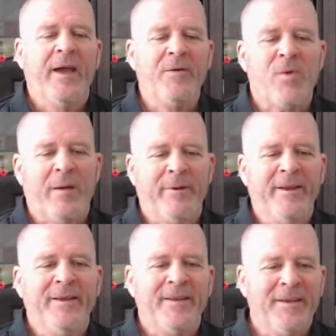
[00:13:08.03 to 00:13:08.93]
hey Robin,
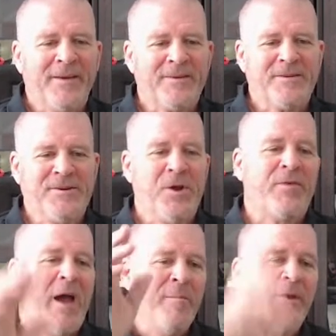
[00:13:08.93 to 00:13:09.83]
nice to see you. If
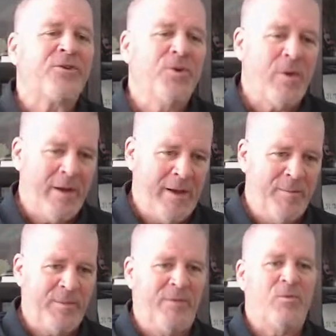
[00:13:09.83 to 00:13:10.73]
I missed you,
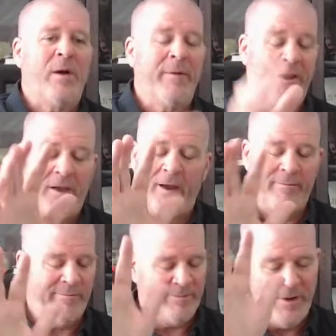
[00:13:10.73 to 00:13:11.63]
Robin, I
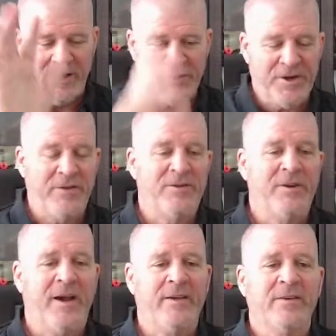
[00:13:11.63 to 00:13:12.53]
apologize to
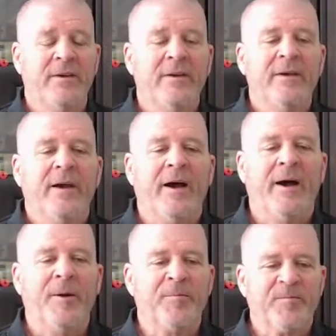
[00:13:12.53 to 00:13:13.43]
you guys.
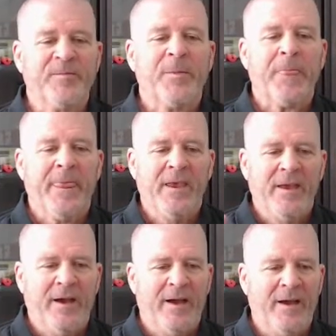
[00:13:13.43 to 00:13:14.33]

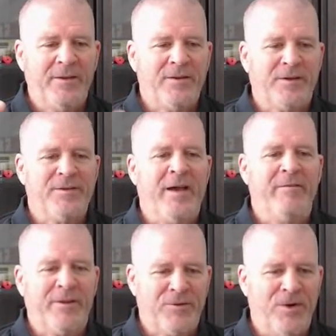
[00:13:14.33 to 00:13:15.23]
It sucks to
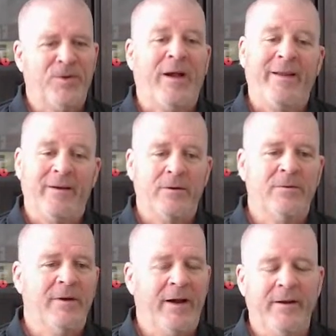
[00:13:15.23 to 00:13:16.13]
having a stroke. I
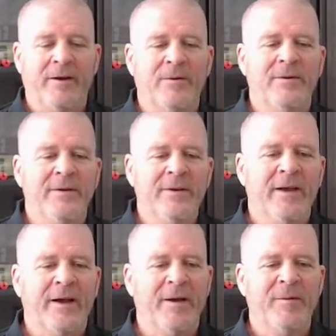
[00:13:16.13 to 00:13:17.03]
know.
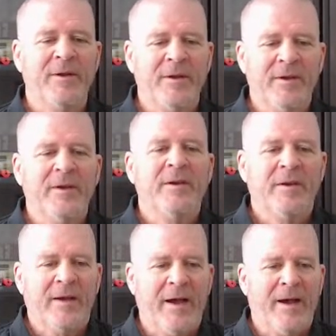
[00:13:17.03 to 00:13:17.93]
Um,
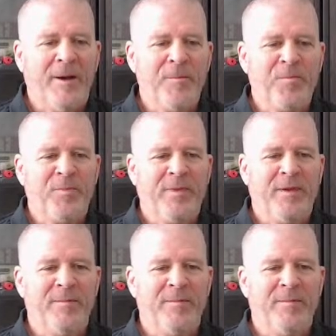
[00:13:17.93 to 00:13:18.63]
um,